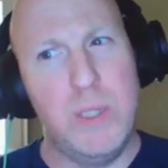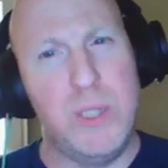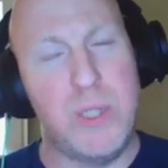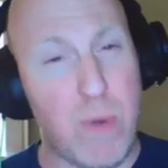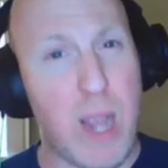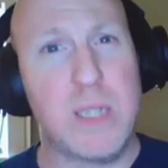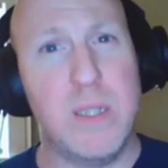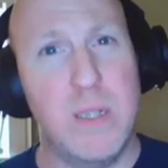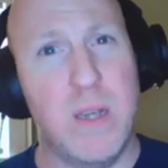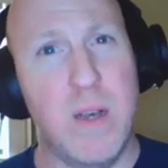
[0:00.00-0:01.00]

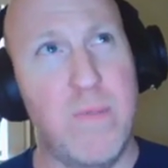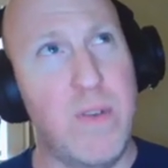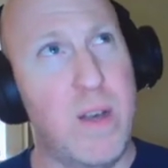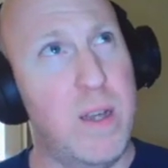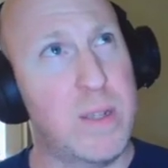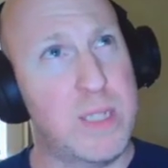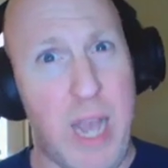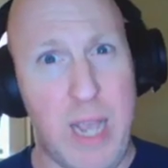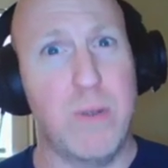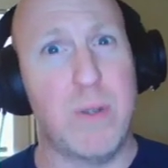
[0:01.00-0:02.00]
direct of a
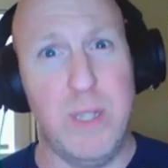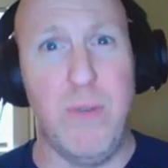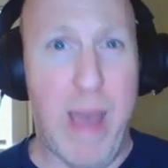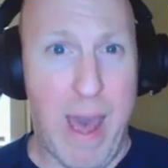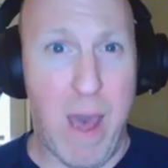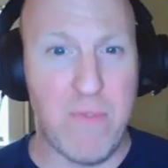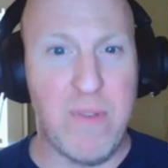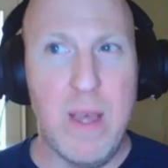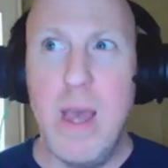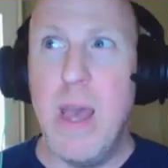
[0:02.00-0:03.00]
title could you have?
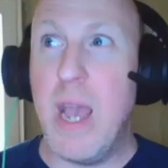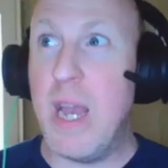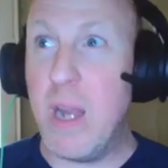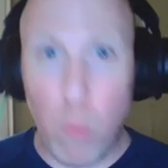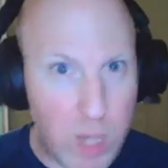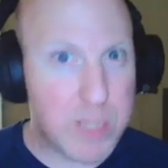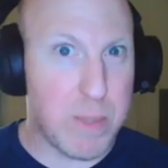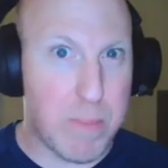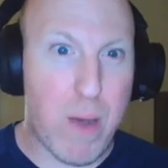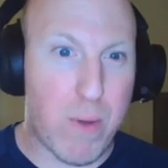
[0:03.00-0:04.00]
And it was
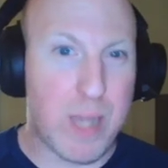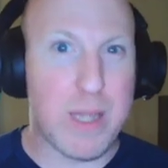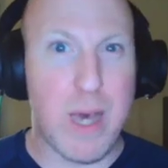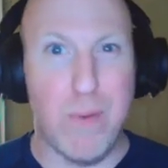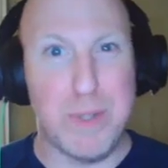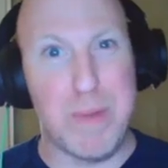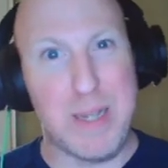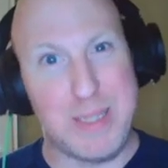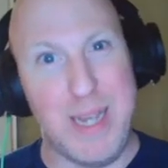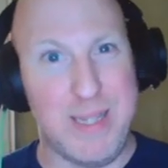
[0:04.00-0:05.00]
about what I thought it was
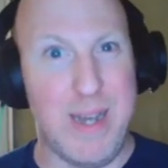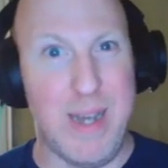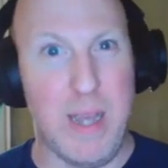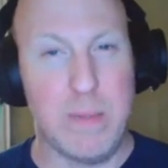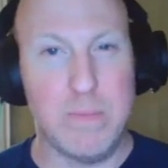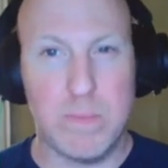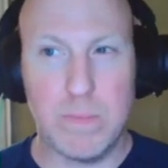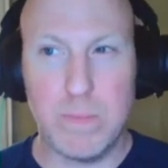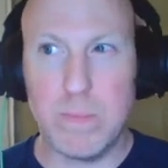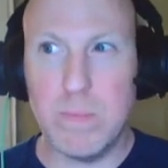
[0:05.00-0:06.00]
about, death, dying.
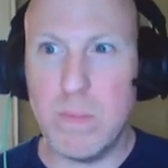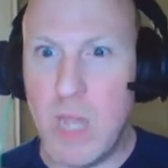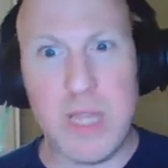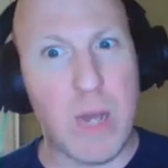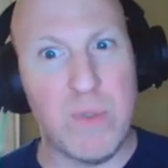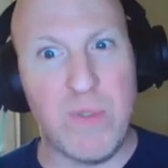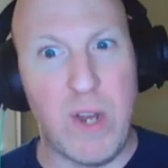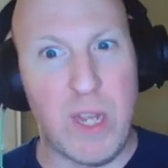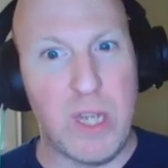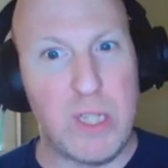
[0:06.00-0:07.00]
I thought it was
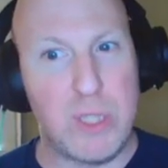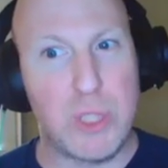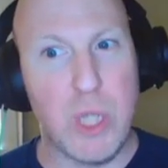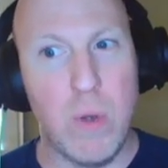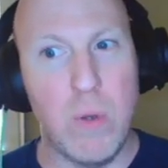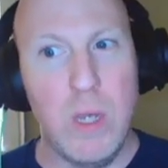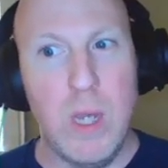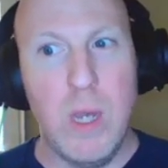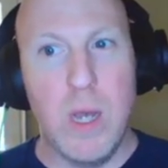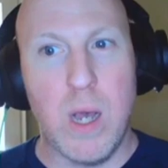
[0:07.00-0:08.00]
very good. So
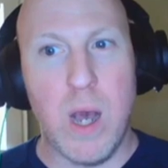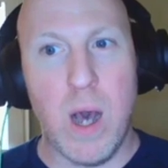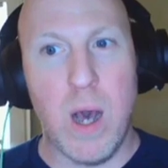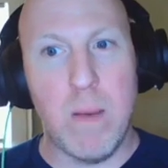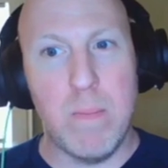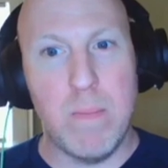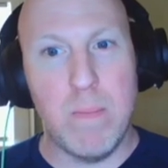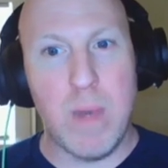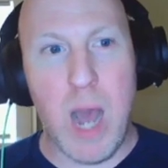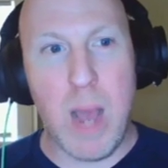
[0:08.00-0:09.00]
I'm
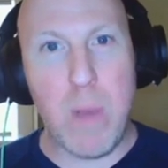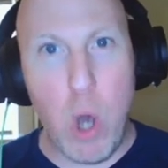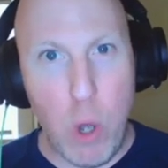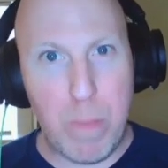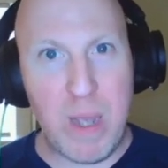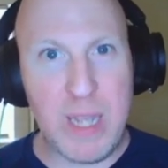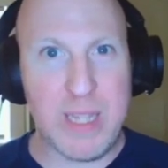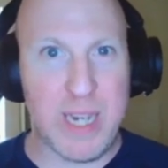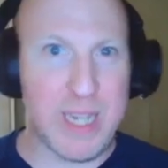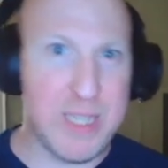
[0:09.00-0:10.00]
hoping
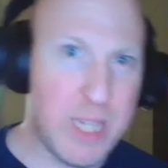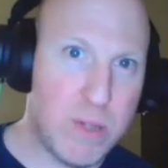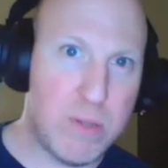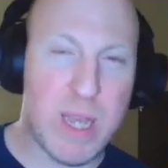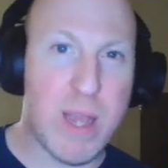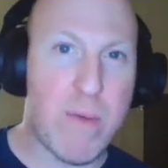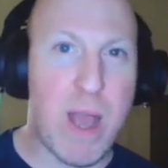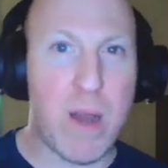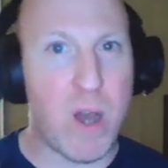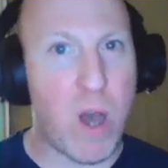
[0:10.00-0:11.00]
that it continues down that
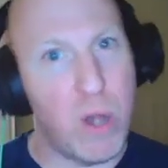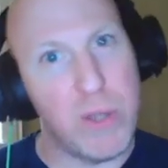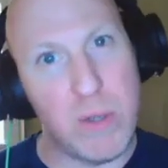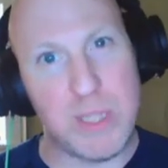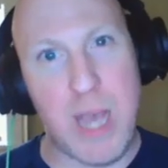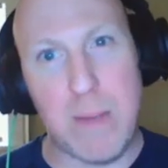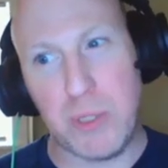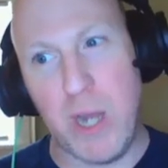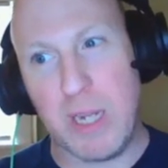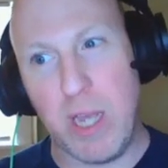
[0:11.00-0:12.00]
route. And although it's
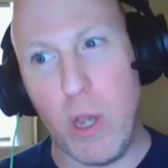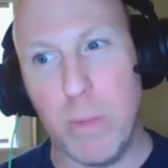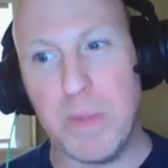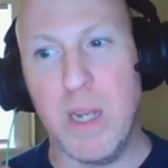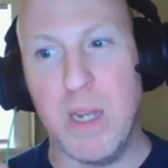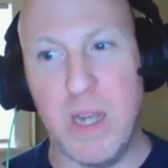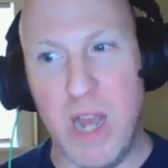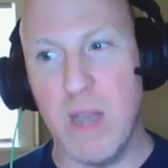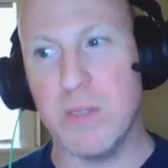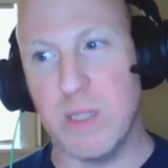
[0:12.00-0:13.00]
abstract, I hope that it
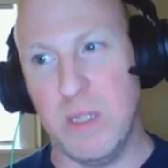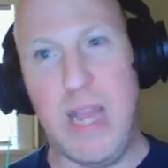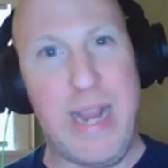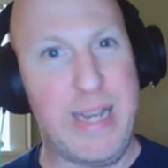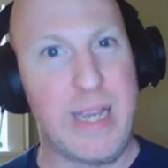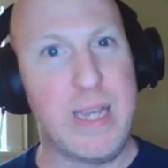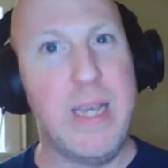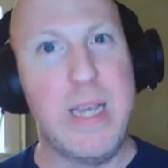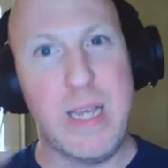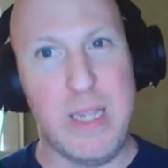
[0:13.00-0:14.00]
nails the landing
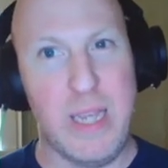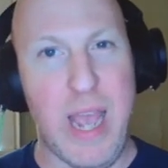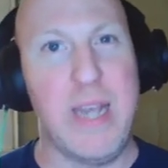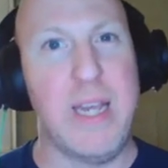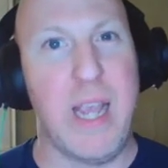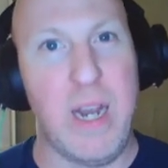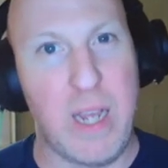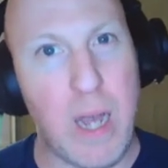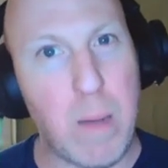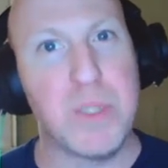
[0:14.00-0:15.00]
in the end and kind of
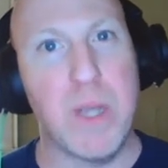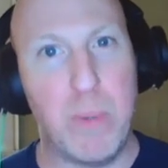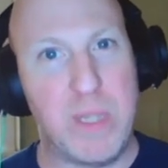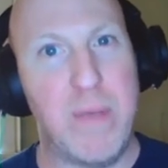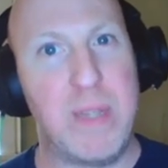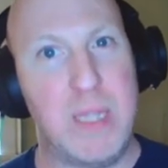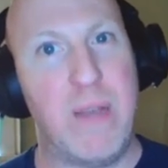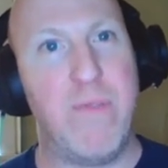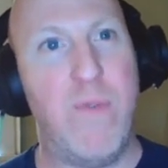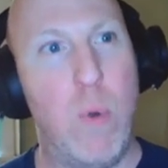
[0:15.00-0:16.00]
comes up with
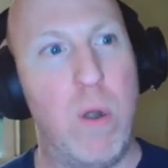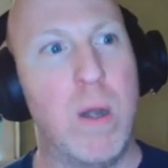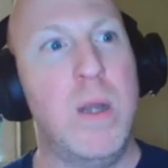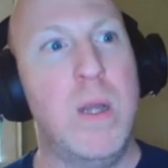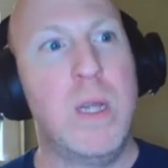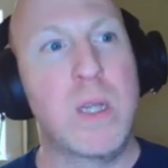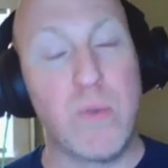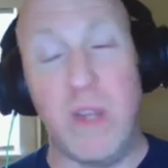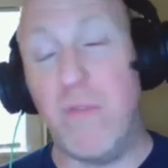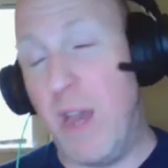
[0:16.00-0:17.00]
everything for
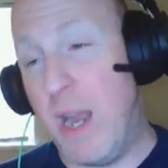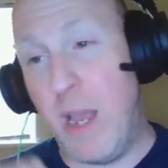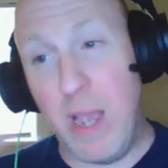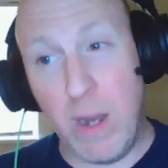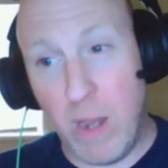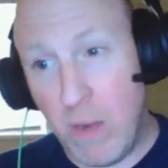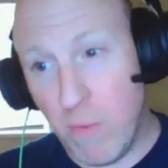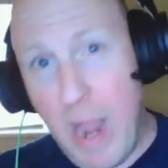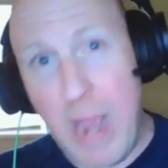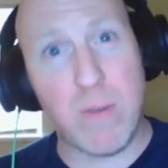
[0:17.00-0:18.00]
grief.
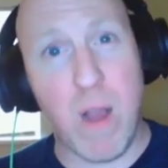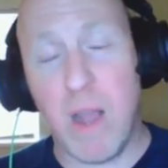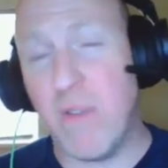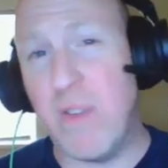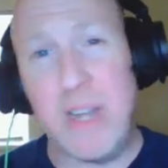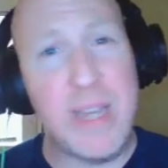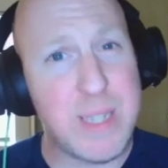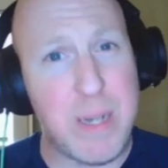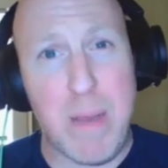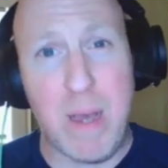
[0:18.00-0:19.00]
And Ragnarok, if it
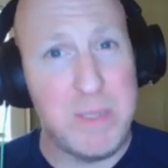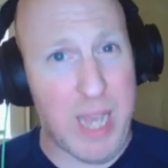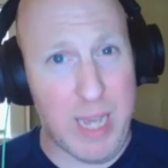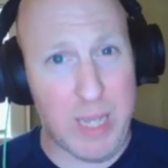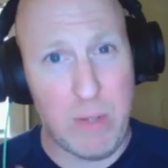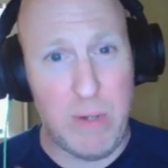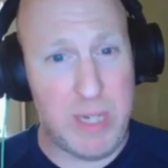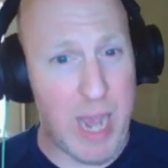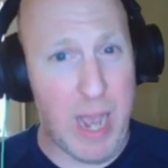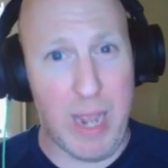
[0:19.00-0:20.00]
isn't about death or
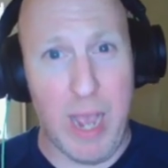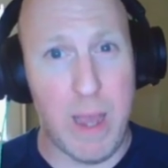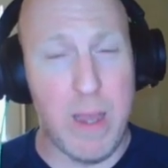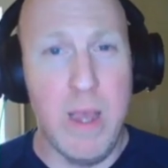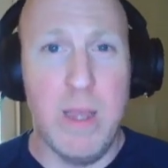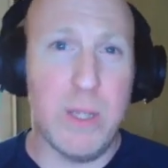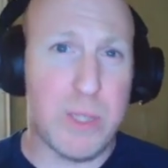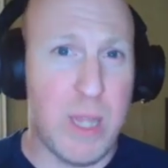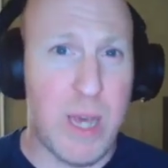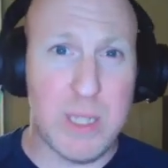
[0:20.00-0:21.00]
dying,
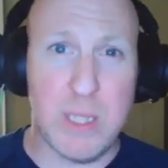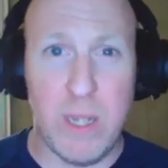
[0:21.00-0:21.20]
there's a lot of,